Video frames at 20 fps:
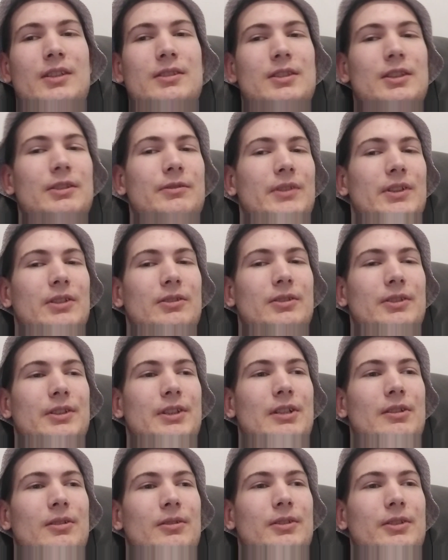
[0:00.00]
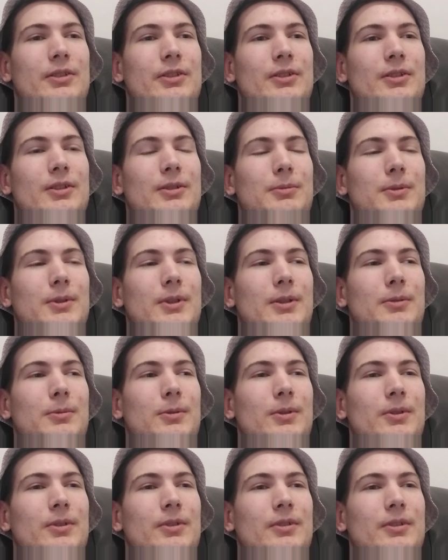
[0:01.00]
just figure it out, it's not what I
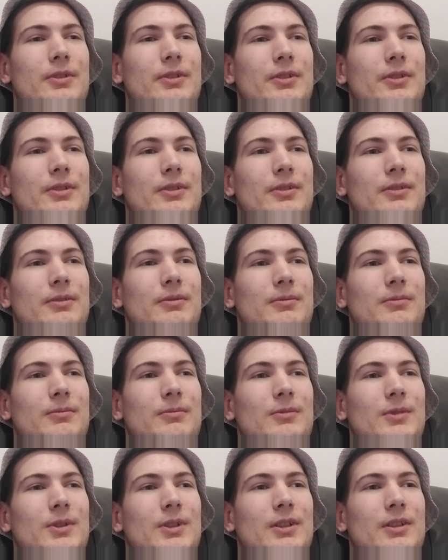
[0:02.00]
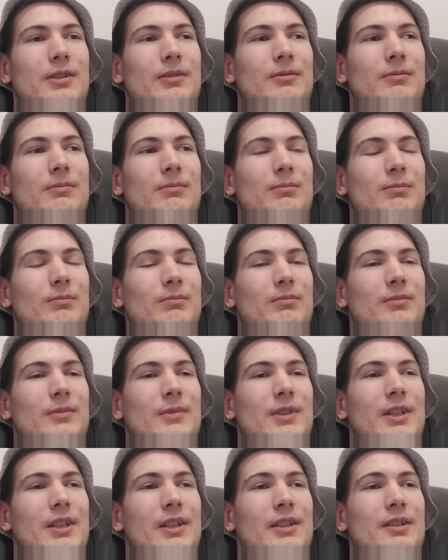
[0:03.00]
want, it's not what I
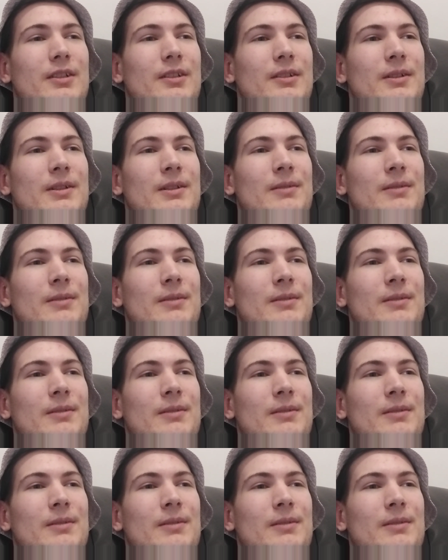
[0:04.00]
need.